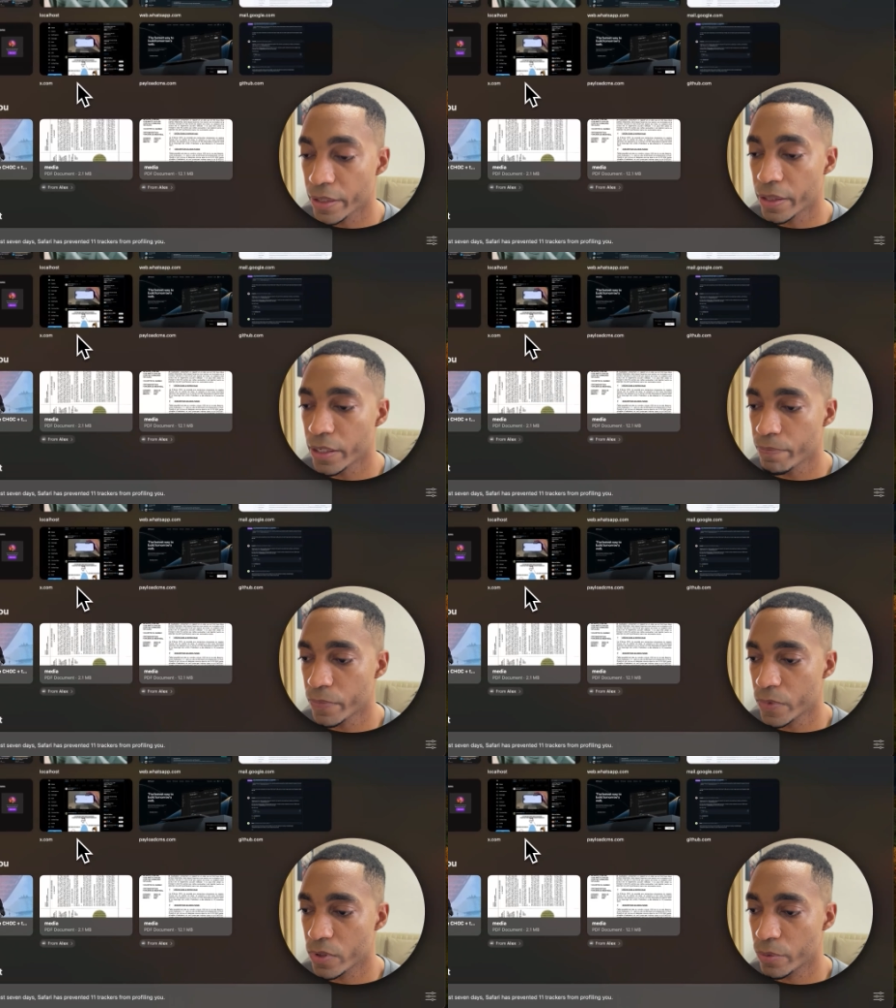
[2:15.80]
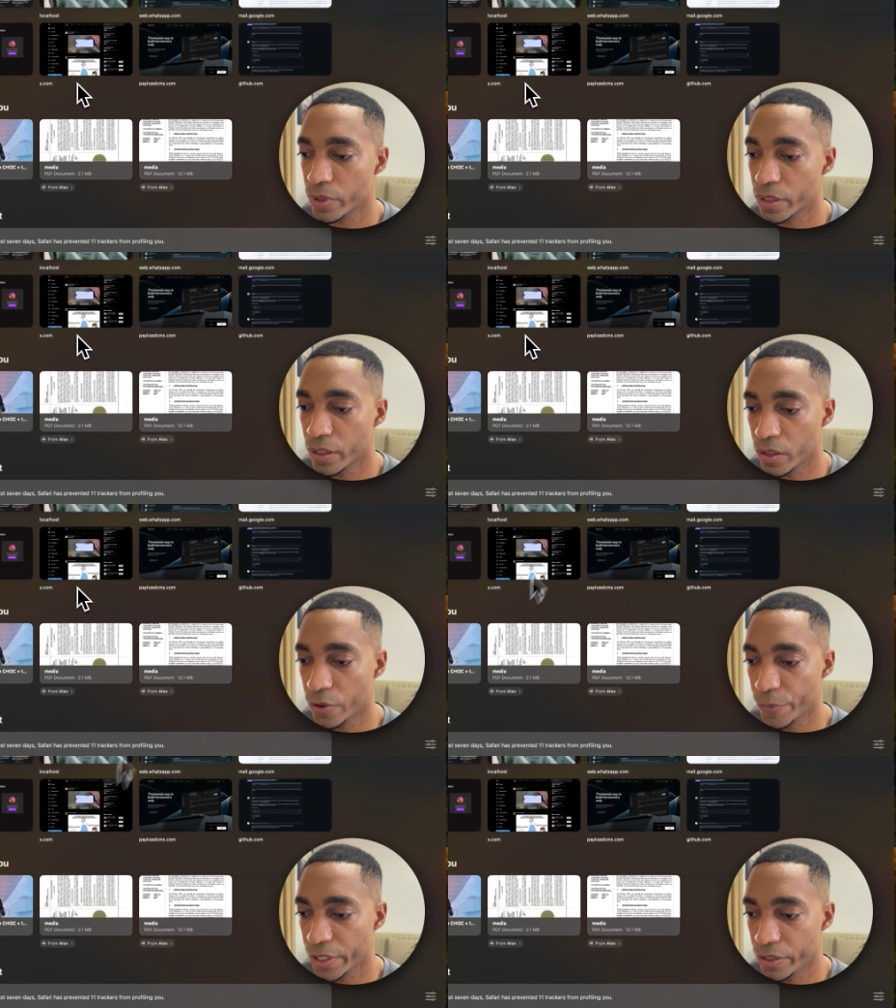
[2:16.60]
healthy. So we're going to
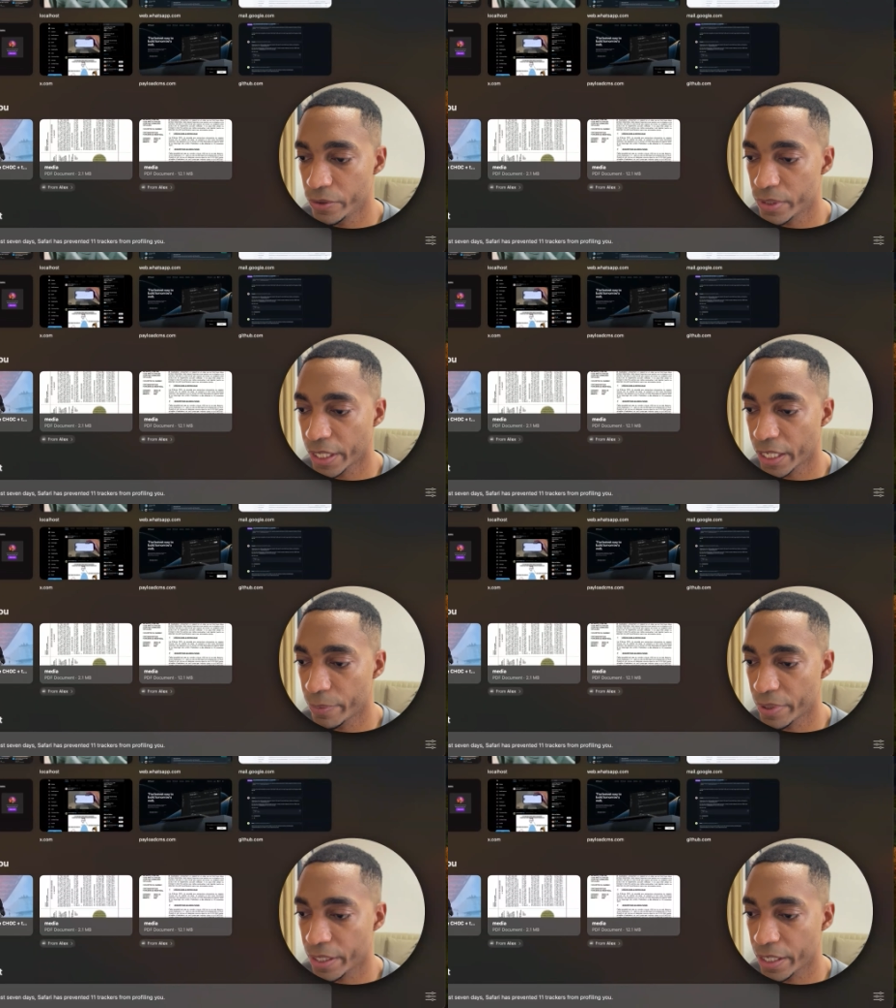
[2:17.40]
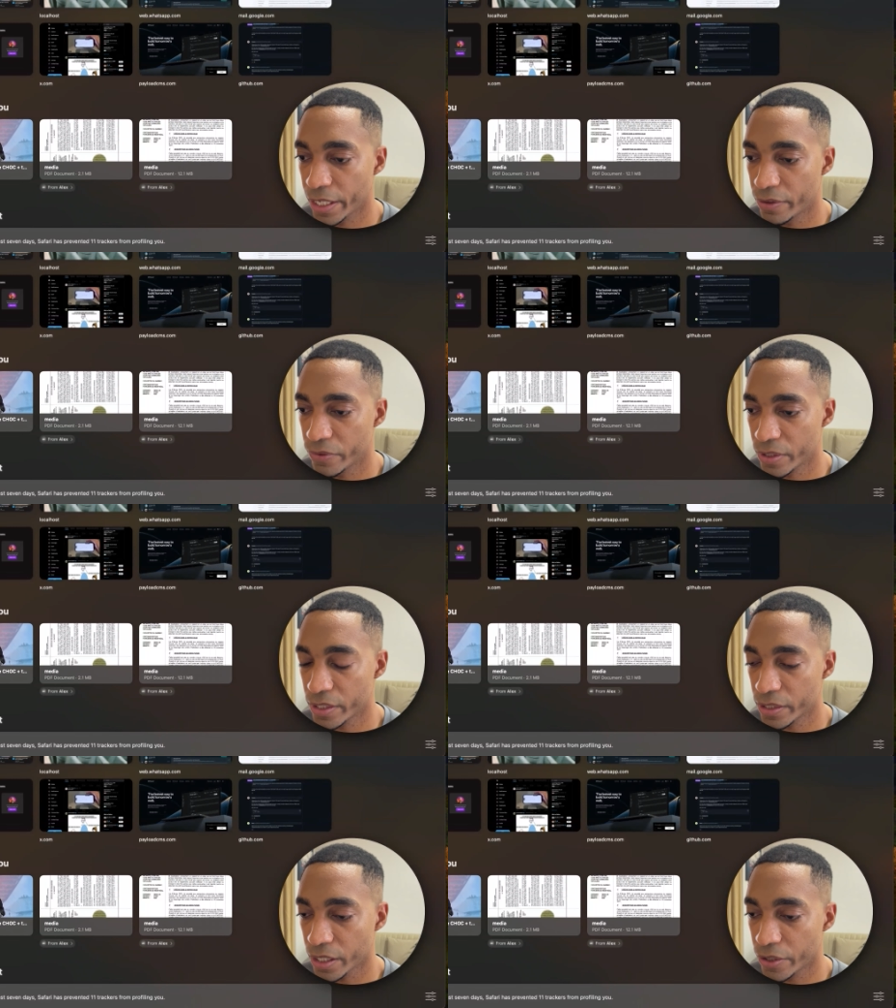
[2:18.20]
open a new tab and
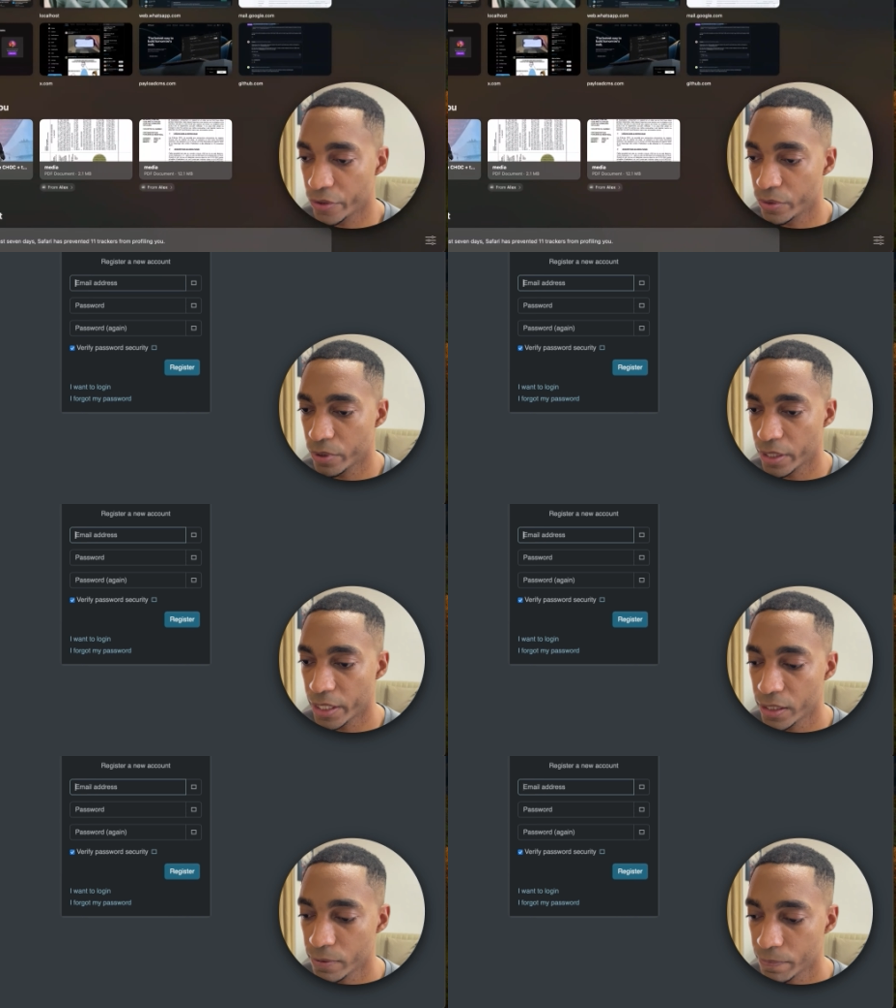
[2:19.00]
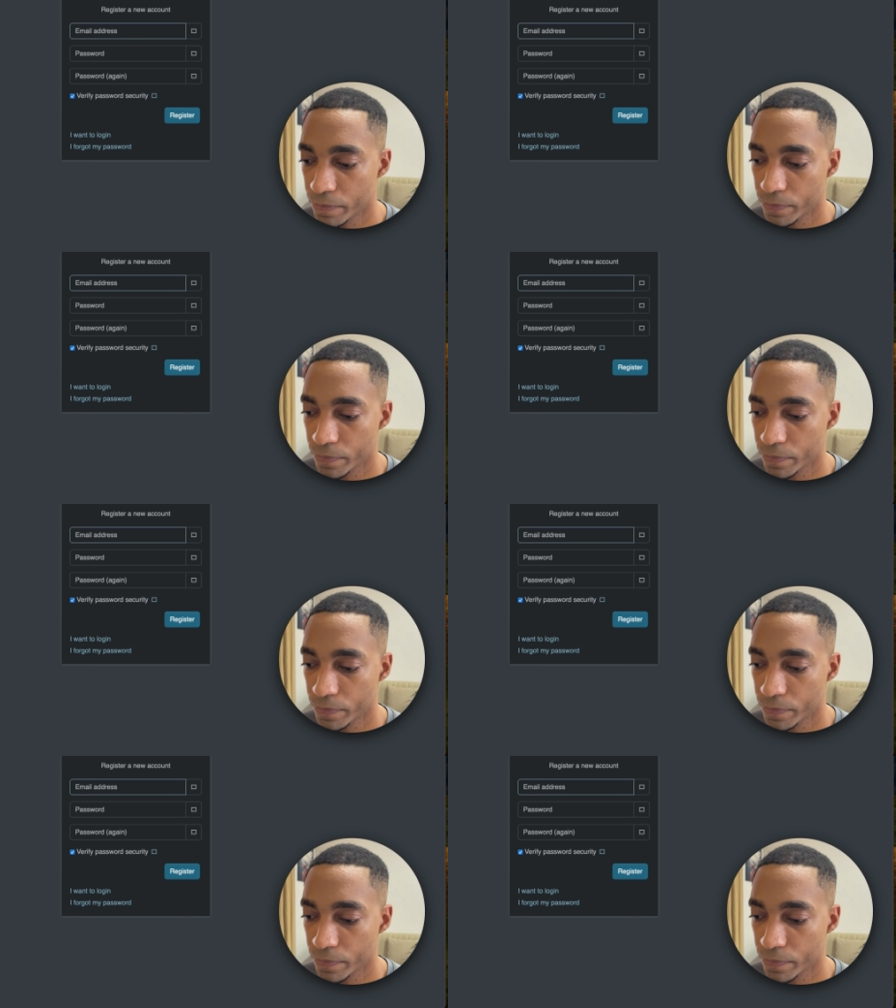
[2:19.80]
visit our URL.